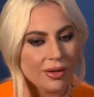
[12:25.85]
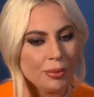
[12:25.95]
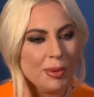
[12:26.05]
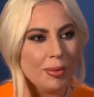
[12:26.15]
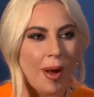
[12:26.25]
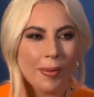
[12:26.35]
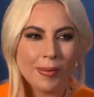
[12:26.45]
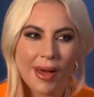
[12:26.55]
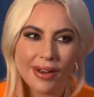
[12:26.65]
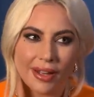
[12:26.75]
could be
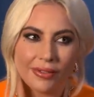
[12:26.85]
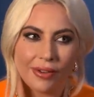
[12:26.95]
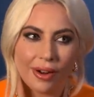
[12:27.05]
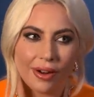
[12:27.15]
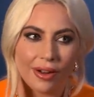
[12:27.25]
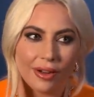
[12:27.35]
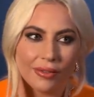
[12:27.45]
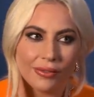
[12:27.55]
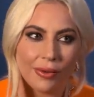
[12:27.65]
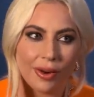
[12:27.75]
problematic for
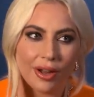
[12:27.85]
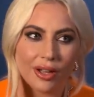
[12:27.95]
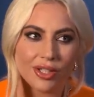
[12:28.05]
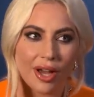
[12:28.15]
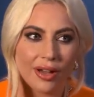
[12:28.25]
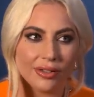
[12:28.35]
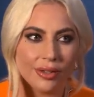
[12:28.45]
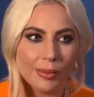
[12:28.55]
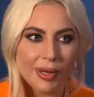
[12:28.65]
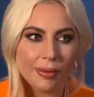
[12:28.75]
for a child
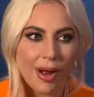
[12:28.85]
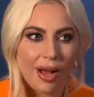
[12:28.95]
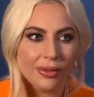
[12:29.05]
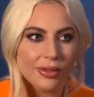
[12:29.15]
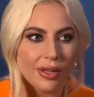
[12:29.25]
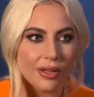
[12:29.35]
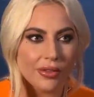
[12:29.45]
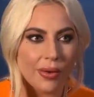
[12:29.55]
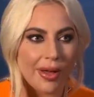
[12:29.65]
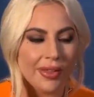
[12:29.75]
to be around and
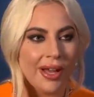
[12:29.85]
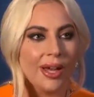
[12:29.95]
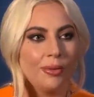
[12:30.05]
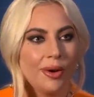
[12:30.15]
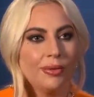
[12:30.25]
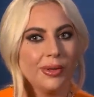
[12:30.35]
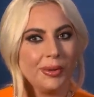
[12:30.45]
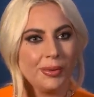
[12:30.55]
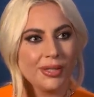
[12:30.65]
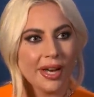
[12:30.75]
so i think i'd want to really
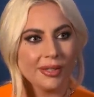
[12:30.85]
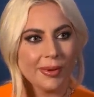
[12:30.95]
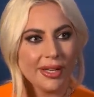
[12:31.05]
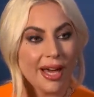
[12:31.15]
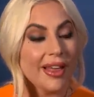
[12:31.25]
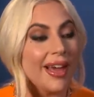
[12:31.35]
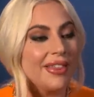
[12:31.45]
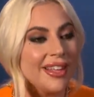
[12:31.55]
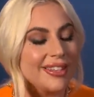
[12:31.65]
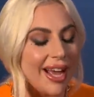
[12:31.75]
protect my kid i, I
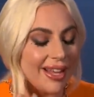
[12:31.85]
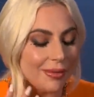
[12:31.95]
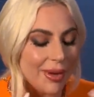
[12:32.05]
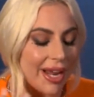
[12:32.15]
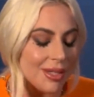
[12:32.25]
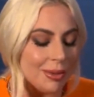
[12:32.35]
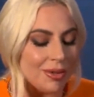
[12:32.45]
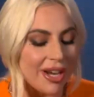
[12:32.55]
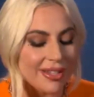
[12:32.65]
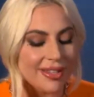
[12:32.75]
think I, what i guess what i'm
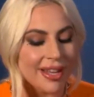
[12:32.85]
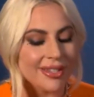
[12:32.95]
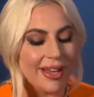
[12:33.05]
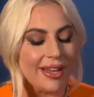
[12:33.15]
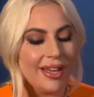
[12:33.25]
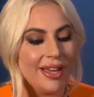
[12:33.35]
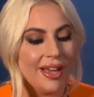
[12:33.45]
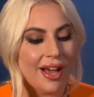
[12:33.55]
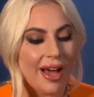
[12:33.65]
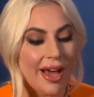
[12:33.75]
trying to say is i
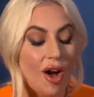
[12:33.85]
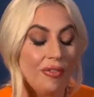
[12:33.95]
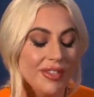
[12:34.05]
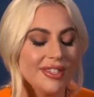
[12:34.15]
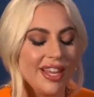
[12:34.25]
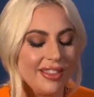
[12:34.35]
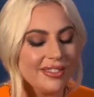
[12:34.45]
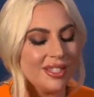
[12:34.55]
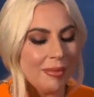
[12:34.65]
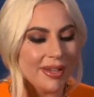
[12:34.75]
i often say
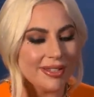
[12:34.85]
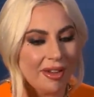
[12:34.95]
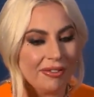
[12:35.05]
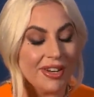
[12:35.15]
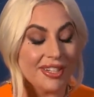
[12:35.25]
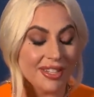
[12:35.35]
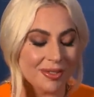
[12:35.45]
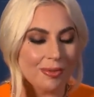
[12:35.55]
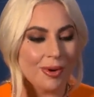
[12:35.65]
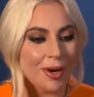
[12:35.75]
this to myself and it
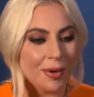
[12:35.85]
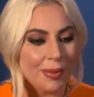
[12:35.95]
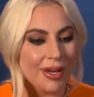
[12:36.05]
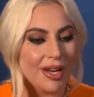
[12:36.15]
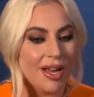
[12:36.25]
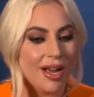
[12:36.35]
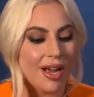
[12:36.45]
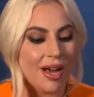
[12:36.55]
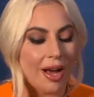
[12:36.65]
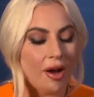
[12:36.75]
doesn't work but
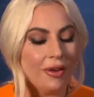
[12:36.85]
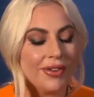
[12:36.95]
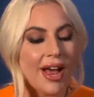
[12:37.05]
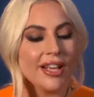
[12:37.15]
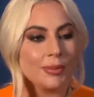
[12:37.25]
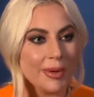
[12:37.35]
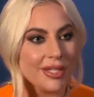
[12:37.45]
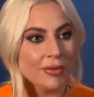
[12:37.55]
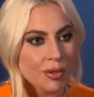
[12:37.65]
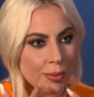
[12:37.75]
i often ask
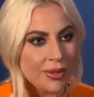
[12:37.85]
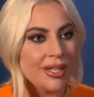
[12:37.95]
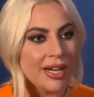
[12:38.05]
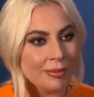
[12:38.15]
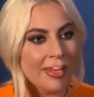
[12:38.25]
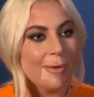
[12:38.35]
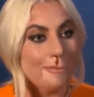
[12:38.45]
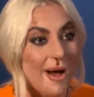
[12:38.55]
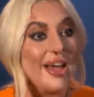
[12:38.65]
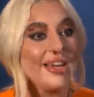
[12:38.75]
myself to protect my
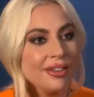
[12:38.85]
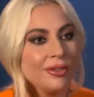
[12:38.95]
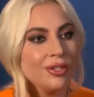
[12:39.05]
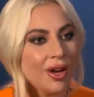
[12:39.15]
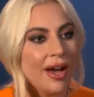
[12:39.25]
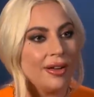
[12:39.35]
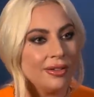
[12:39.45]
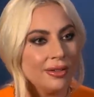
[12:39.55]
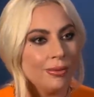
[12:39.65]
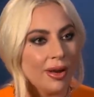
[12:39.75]
my inner
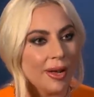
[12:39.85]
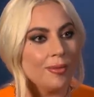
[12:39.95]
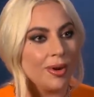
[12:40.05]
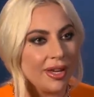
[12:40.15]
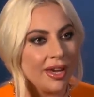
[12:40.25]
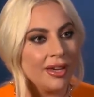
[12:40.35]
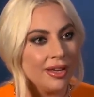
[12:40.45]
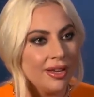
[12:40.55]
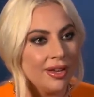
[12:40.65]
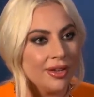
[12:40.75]
child while i'm working
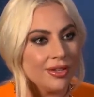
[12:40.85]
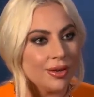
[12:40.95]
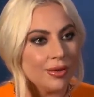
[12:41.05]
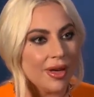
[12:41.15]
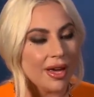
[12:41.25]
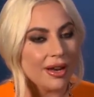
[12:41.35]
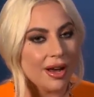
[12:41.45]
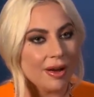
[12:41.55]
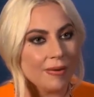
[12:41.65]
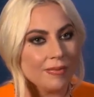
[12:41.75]
so that
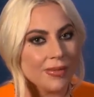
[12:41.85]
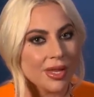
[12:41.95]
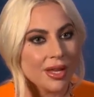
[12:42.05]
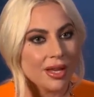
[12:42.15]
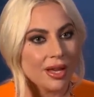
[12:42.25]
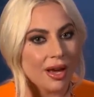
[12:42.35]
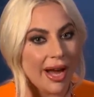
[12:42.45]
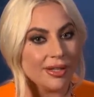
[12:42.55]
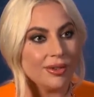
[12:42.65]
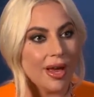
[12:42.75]
um,
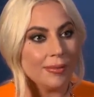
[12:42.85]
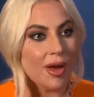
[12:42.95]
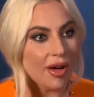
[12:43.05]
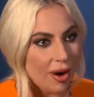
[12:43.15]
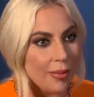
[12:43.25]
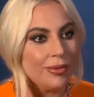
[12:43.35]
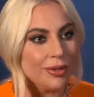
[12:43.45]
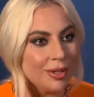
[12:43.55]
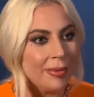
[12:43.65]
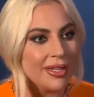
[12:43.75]
I am not harmful
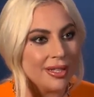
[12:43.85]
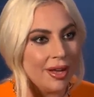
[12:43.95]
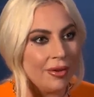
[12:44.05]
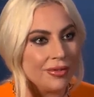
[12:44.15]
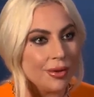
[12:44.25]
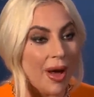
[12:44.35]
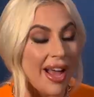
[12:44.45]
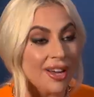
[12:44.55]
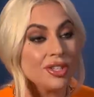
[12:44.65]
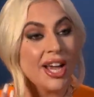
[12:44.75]
to myself. So I
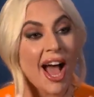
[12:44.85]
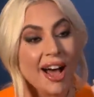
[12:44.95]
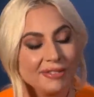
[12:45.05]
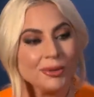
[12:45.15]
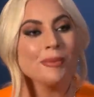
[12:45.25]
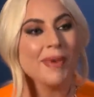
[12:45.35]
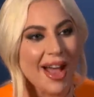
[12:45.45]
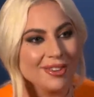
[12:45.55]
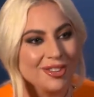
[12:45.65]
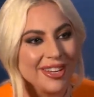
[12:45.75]
actually have to
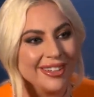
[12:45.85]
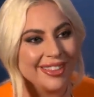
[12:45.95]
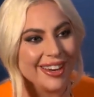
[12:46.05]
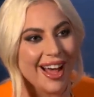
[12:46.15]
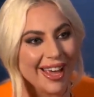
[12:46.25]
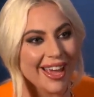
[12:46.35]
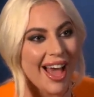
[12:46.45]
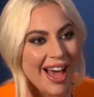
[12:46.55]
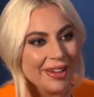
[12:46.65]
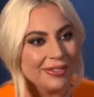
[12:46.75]
imagine that I
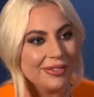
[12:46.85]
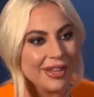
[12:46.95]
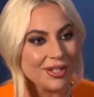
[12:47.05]
have a